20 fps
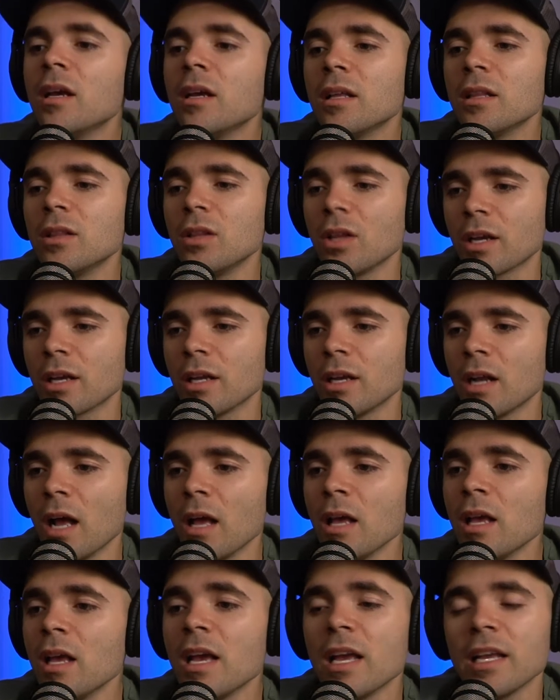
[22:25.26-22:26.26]
Look it up.
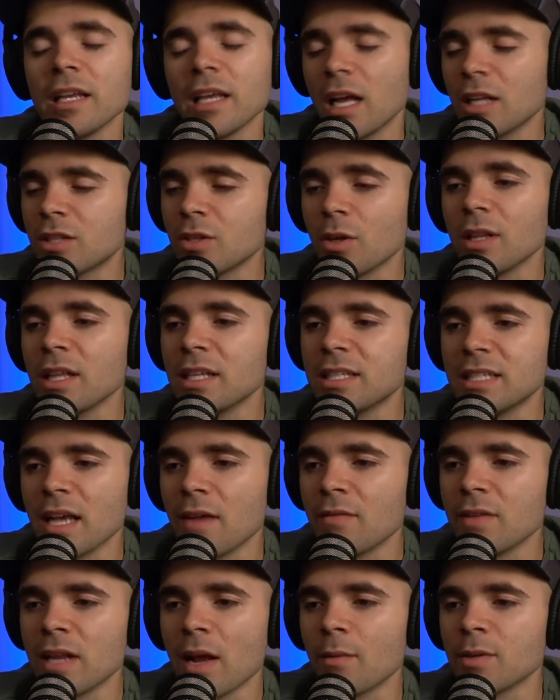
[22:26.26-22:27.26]
Yeah, it's only
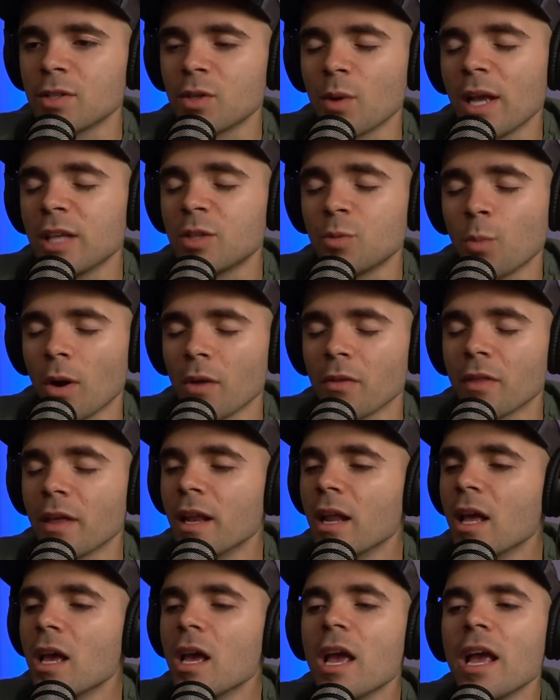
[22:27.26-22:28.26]
7 hours. It's worth
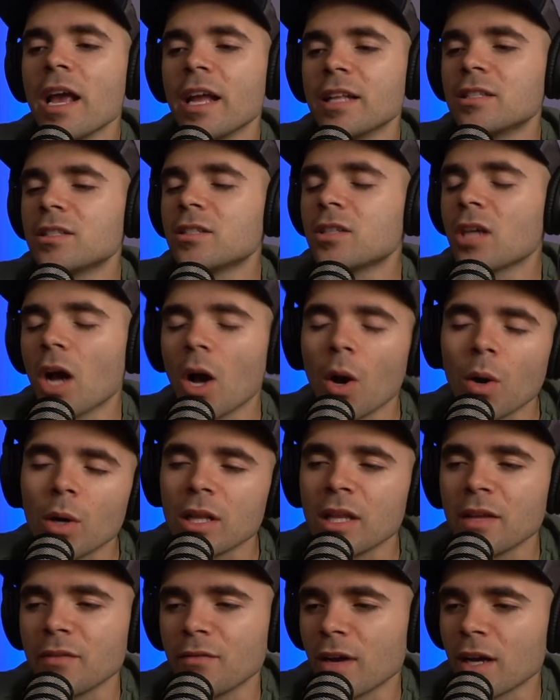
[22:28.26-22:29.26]
it. It's
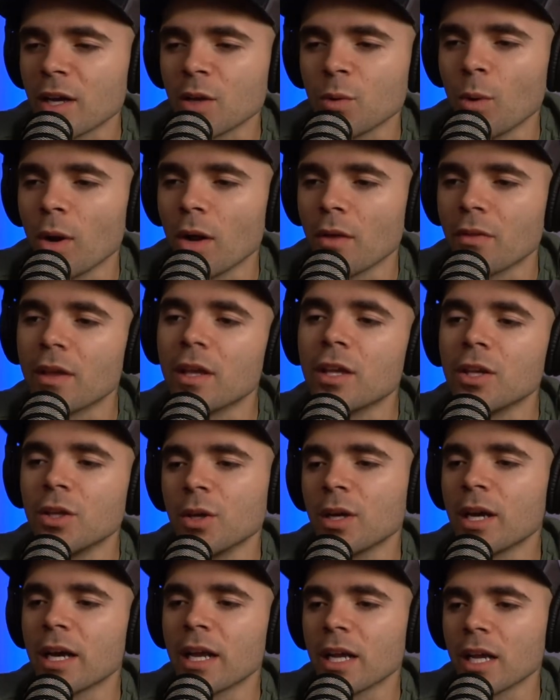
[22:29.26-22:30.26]
totally fucking worth it. You
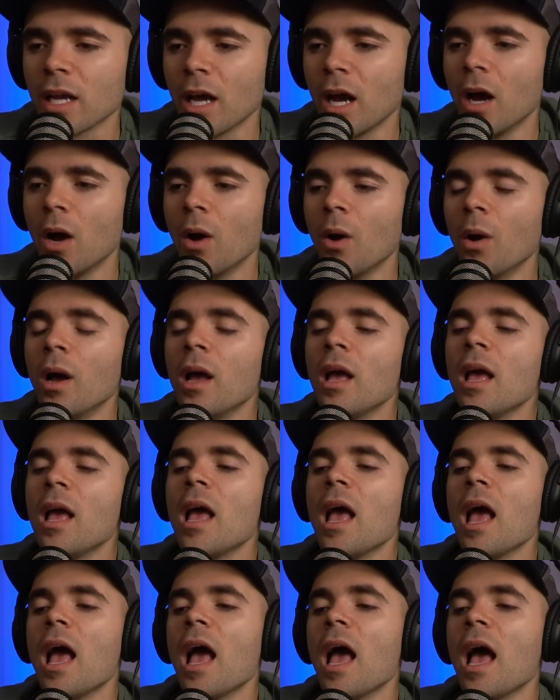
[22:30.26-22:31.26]
gotta go
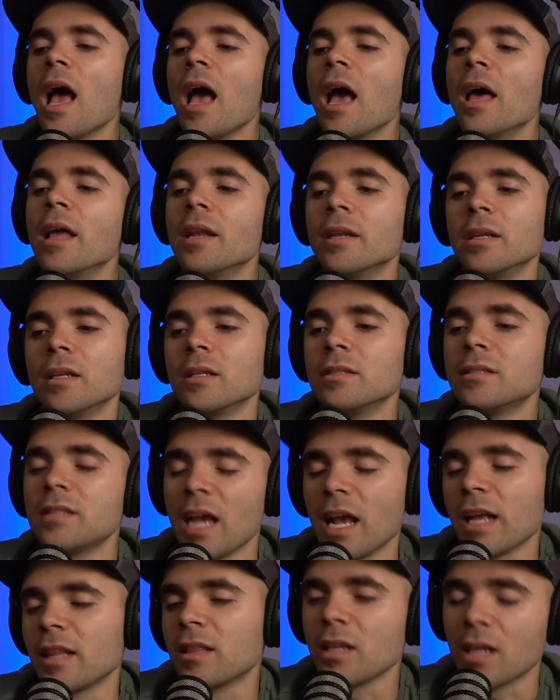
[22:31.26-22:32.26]
and
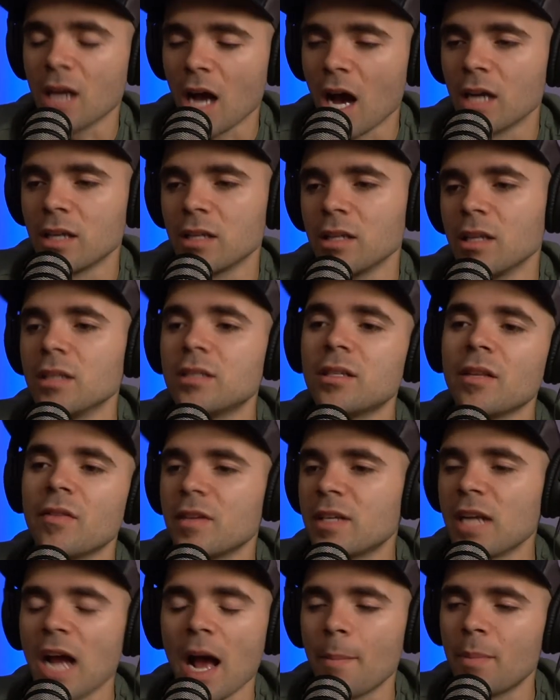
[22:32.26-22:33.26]
take the gondola to the
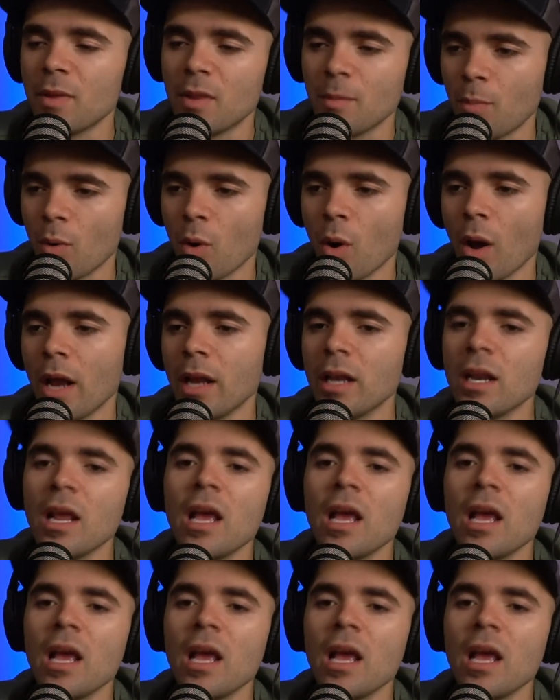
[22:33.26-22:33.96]
top of the point,